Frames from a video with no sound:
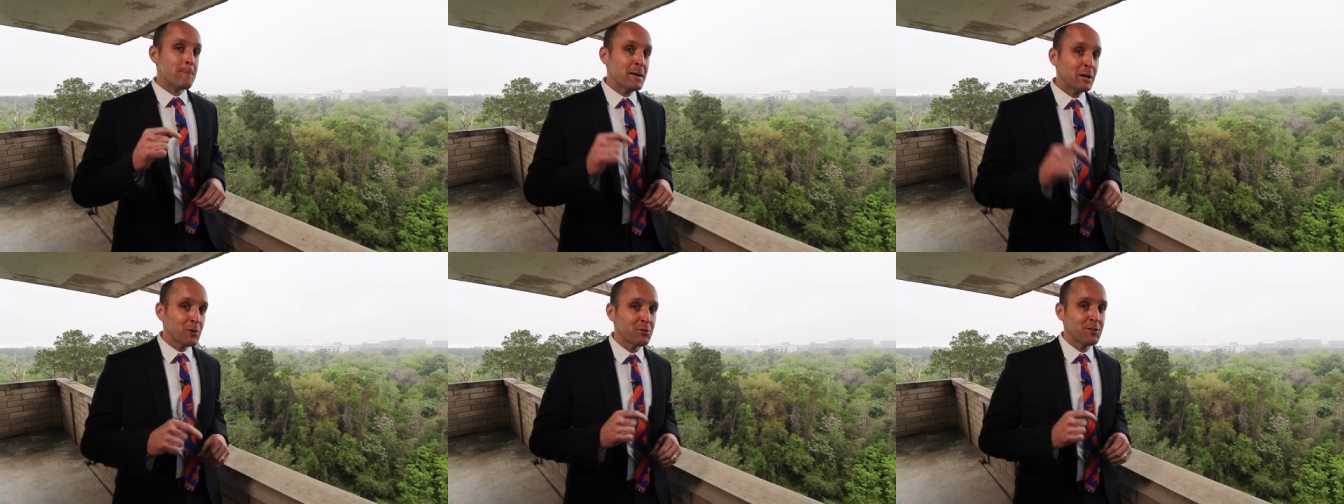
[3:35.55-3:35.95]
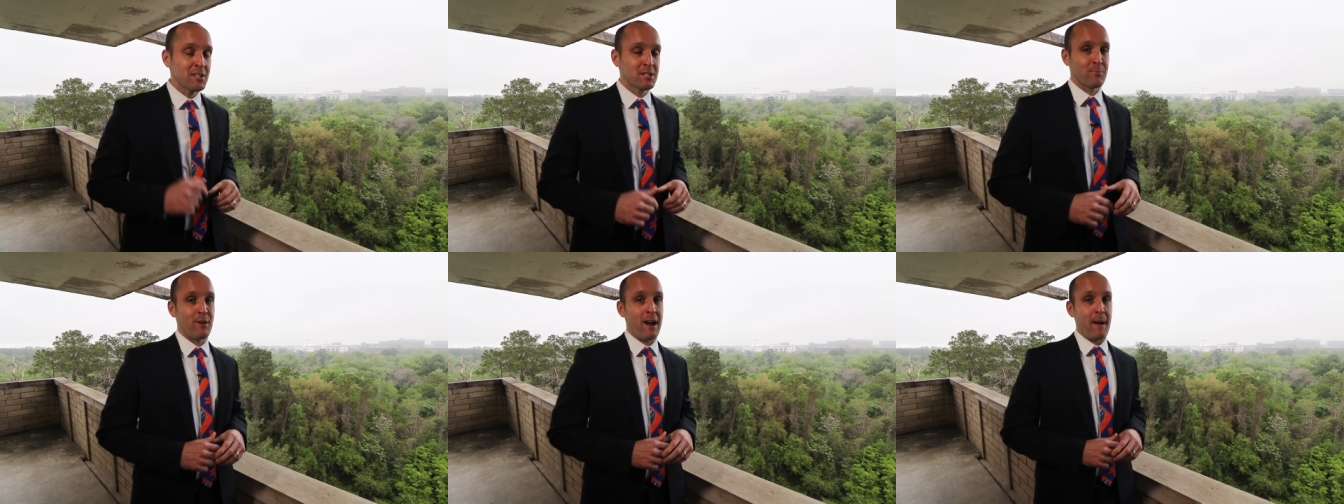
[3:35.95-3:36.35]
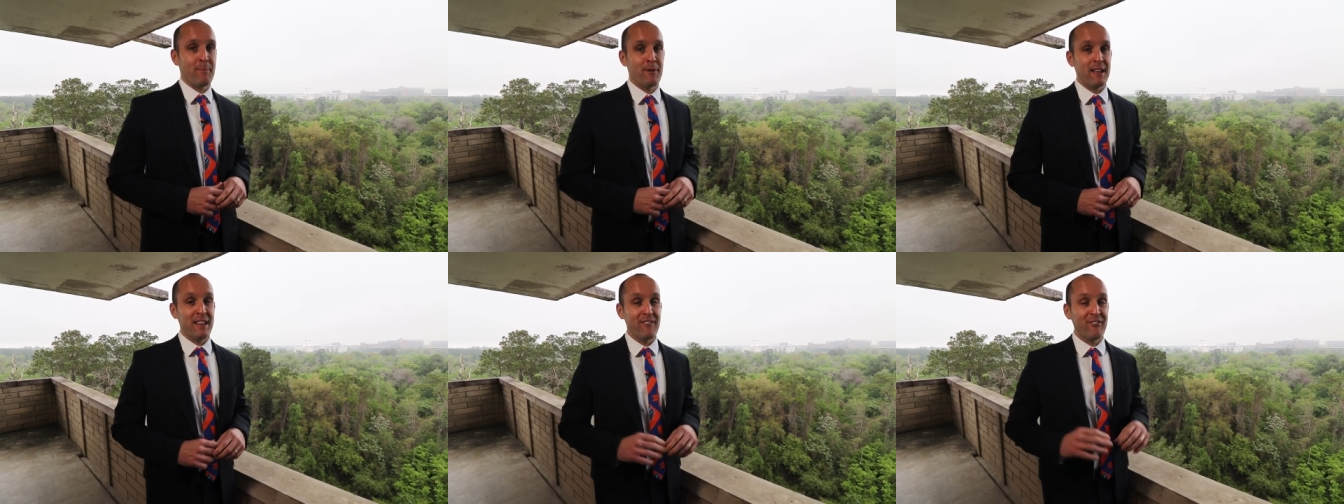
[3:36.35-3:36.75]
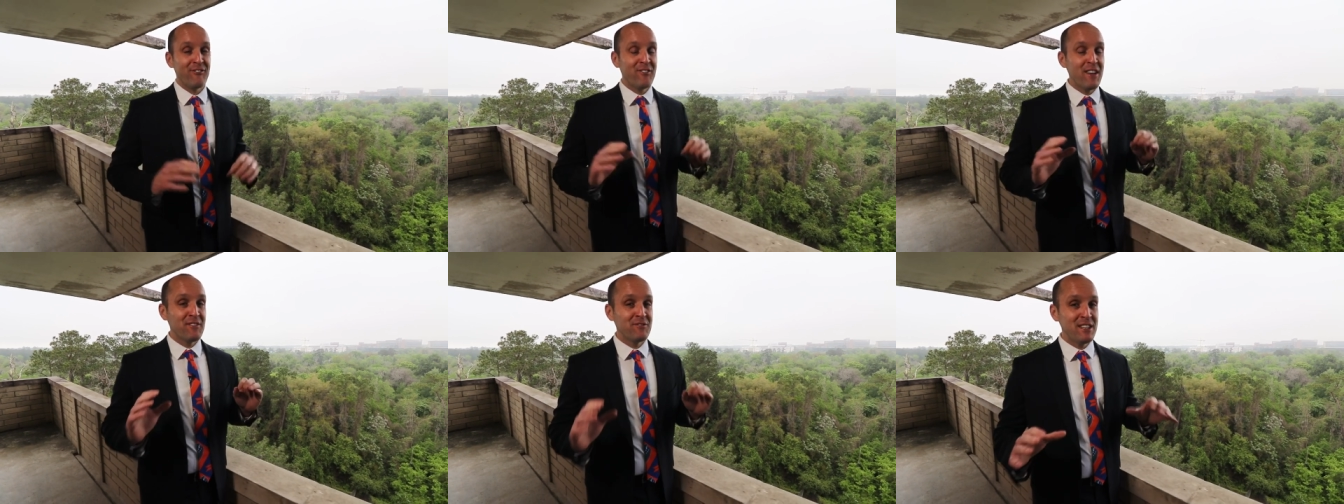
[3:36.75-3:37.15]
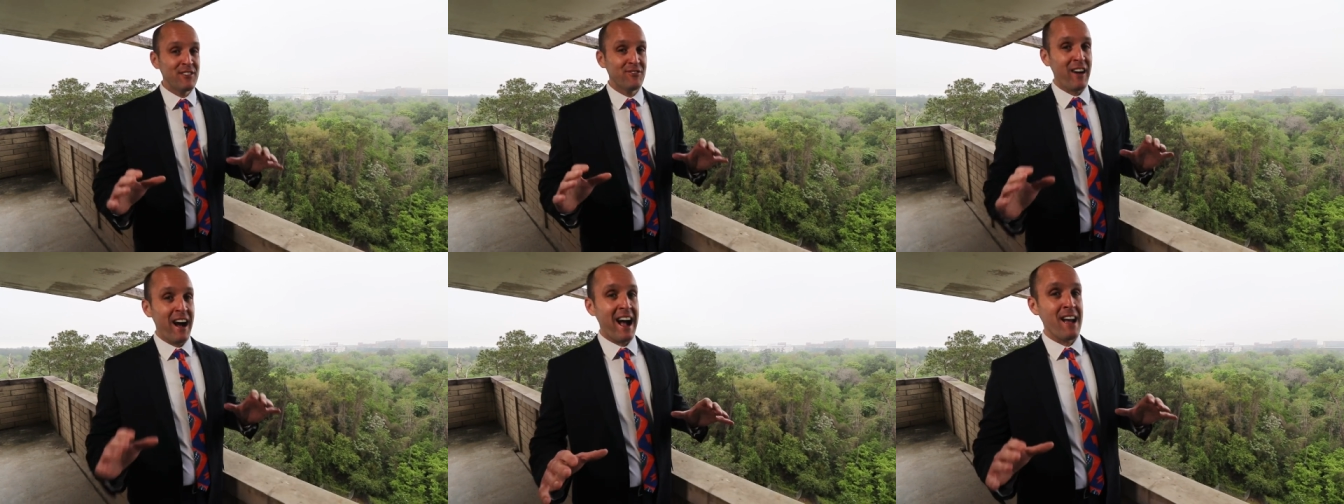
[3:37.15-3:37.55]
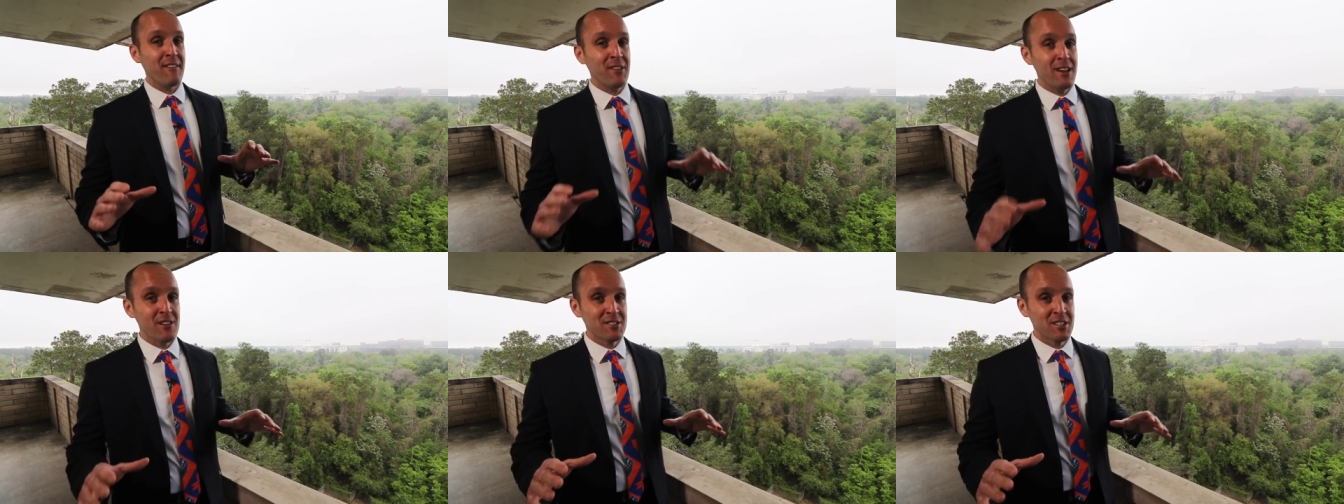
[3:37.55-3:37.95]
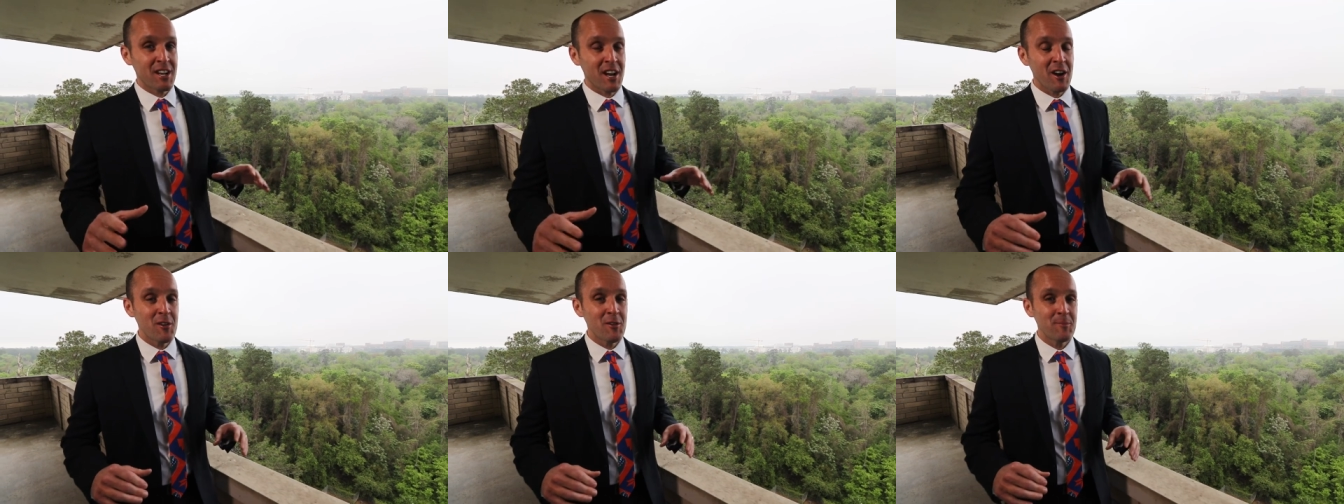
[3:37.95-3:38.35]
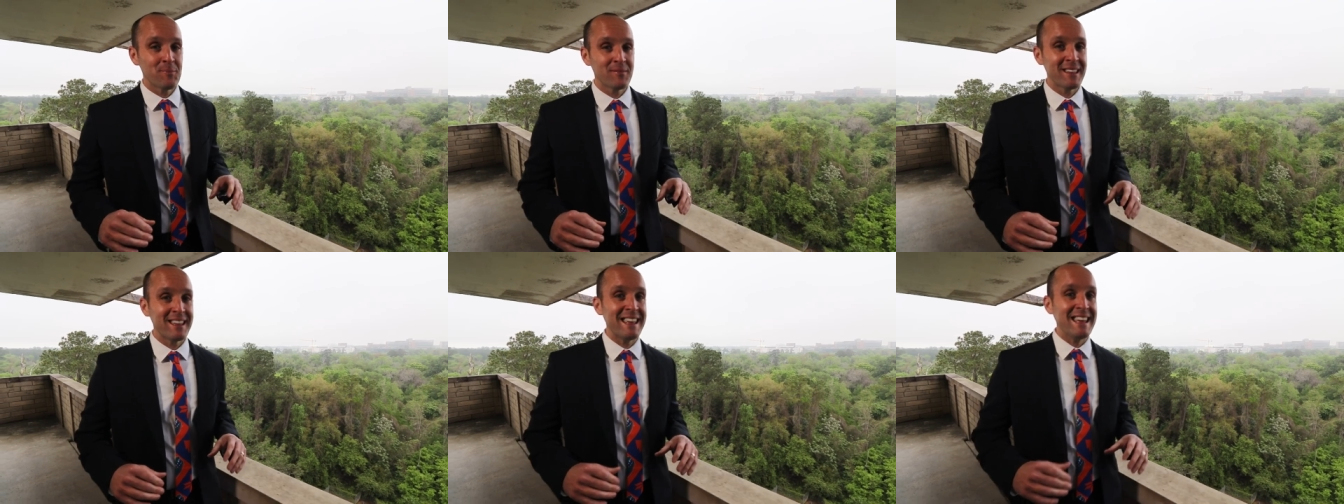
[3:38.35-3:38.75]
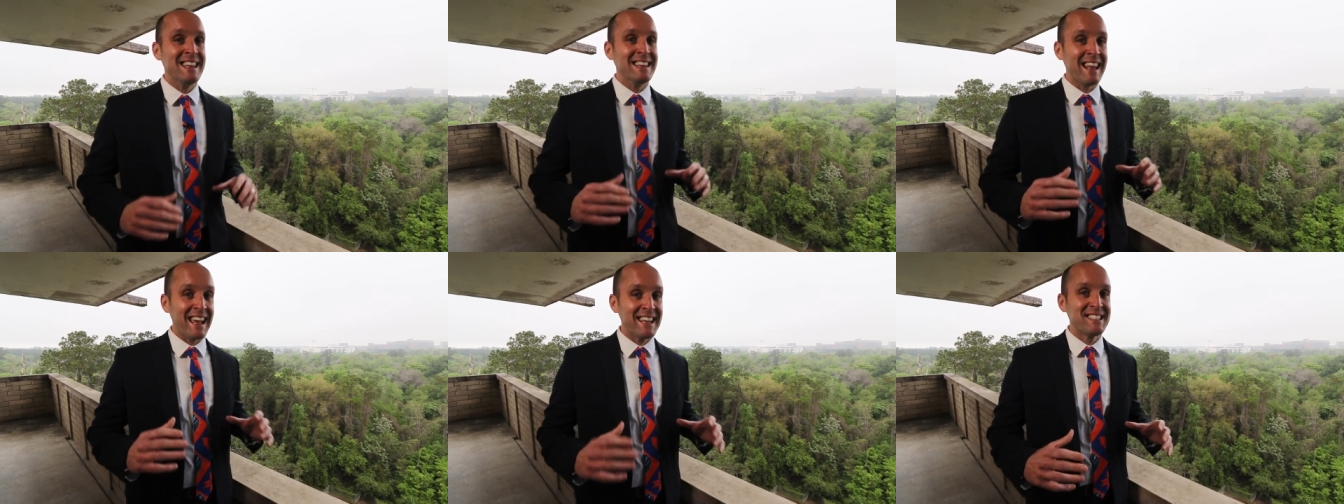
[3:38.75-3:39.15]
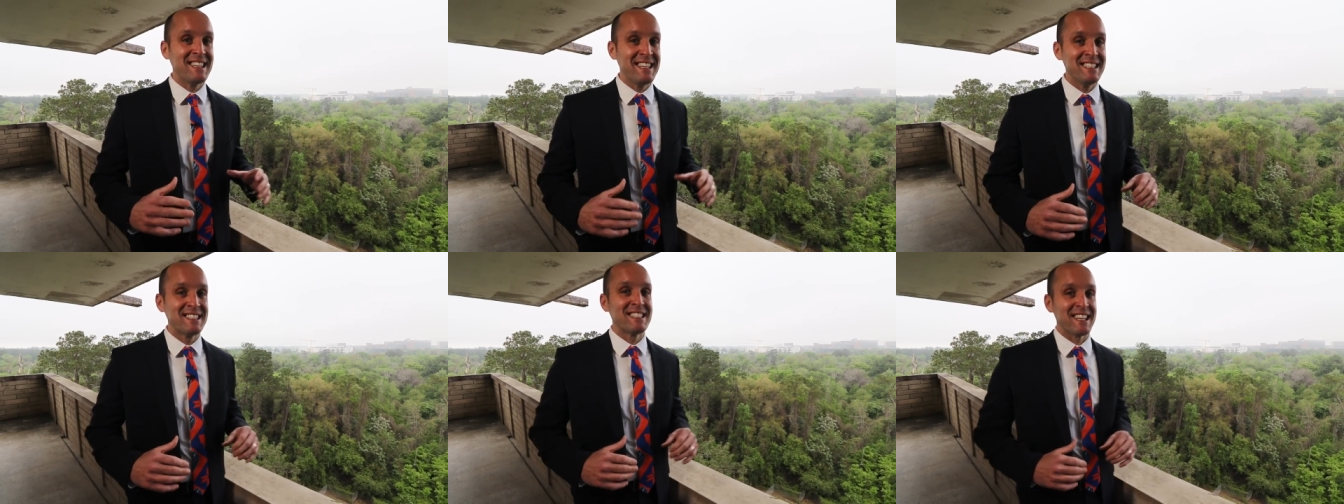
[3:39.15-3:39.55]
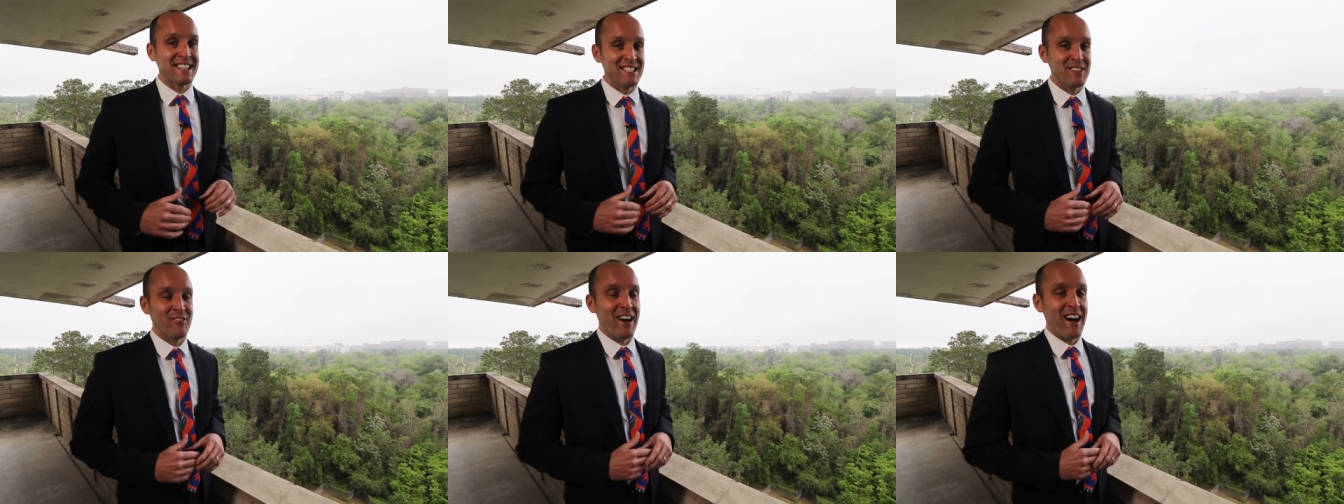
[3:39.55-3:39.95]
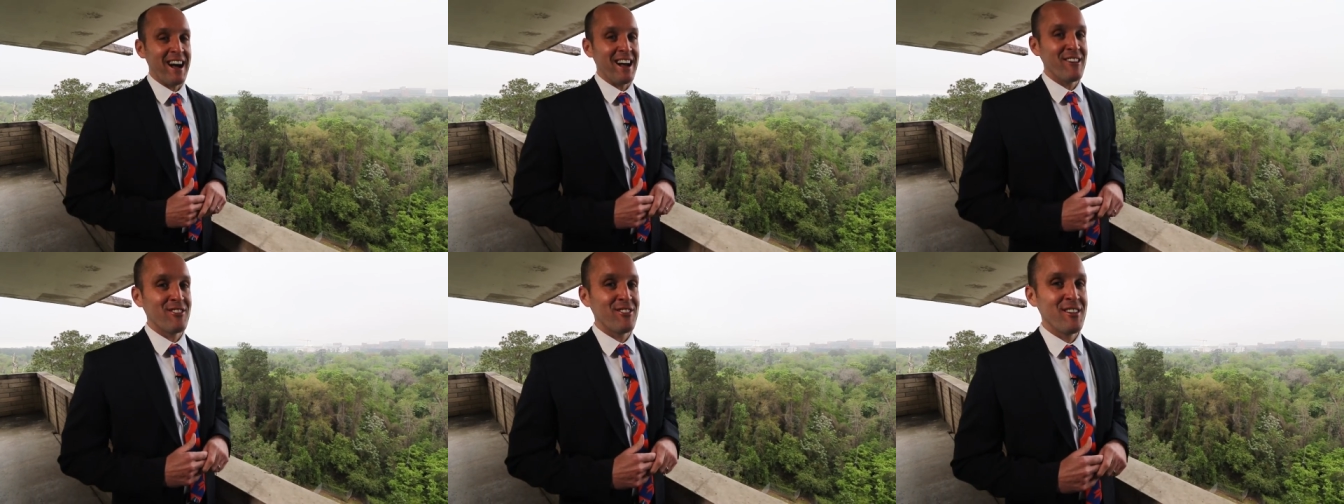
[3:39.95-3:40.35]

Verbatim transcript: built this property 55 years ago in 1965.